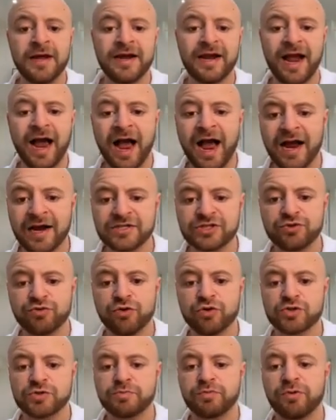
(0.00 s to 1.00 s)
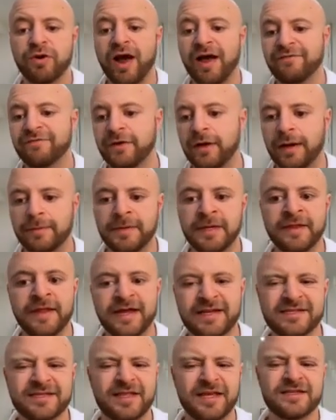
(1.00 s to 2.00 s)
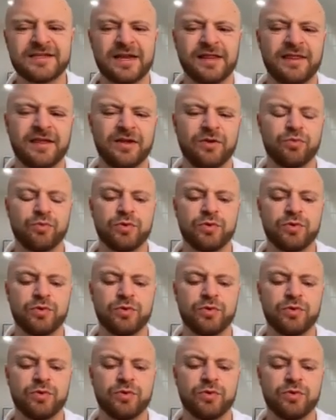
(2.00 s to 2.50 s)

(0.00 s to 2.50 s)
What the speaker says: COGS, gross profit. I mean, that's things I think